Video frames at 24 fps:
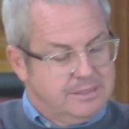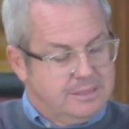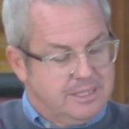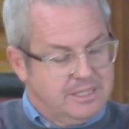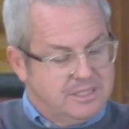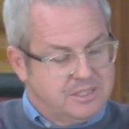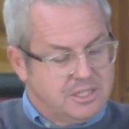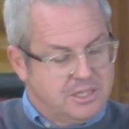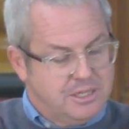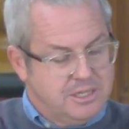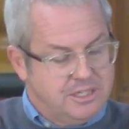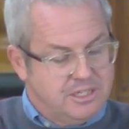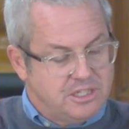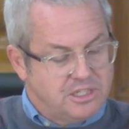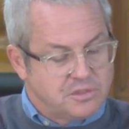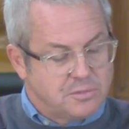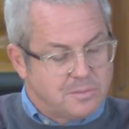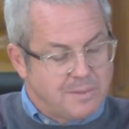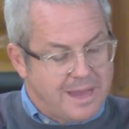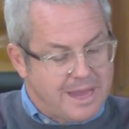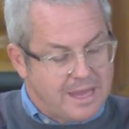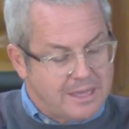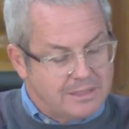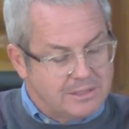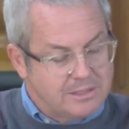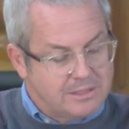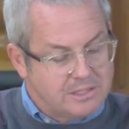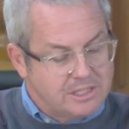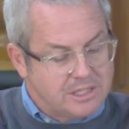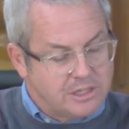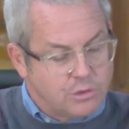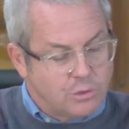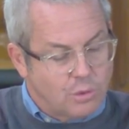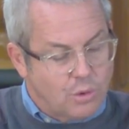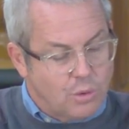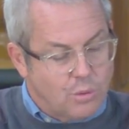I turned his mountains
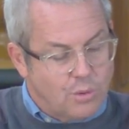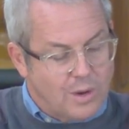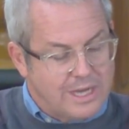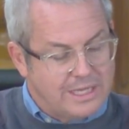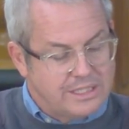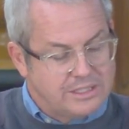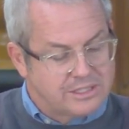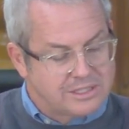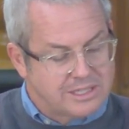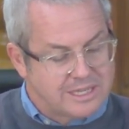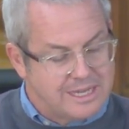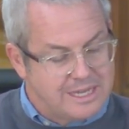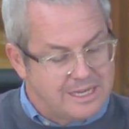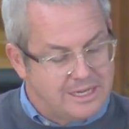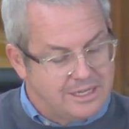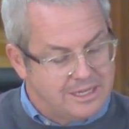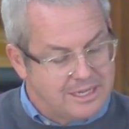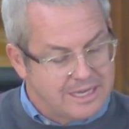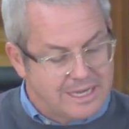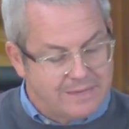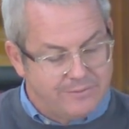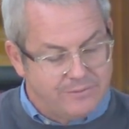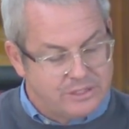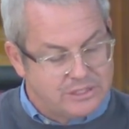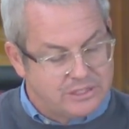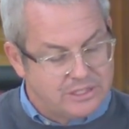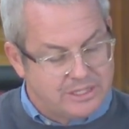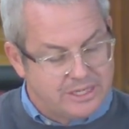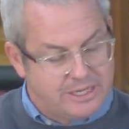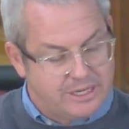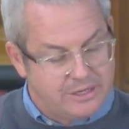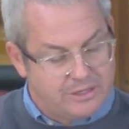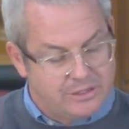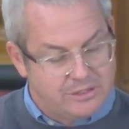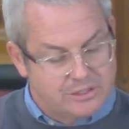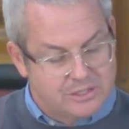into a wasteland and gave his
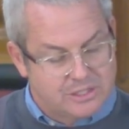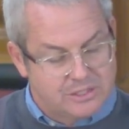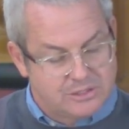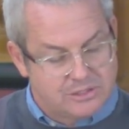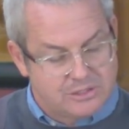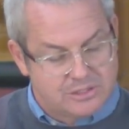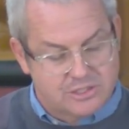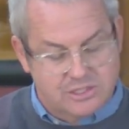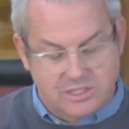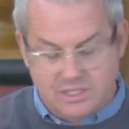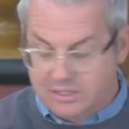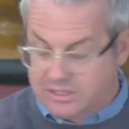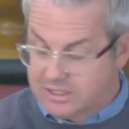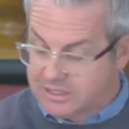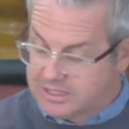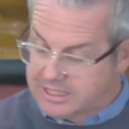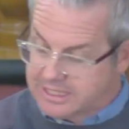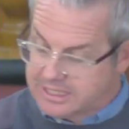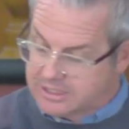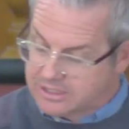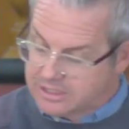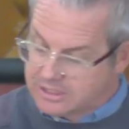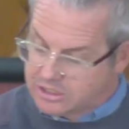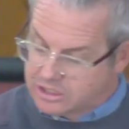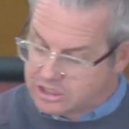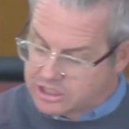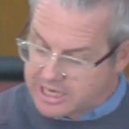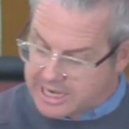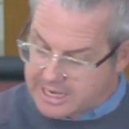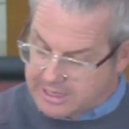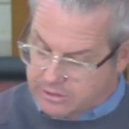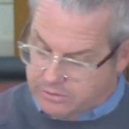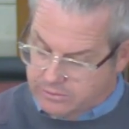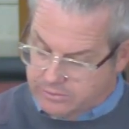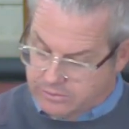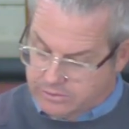inheritance to the desert
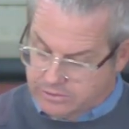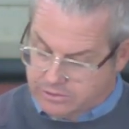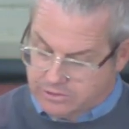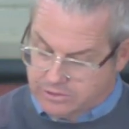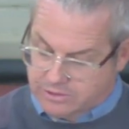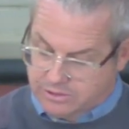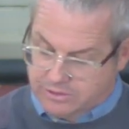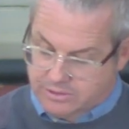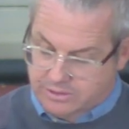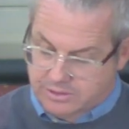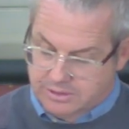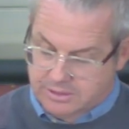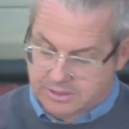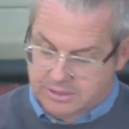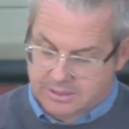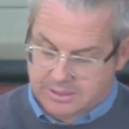jackals.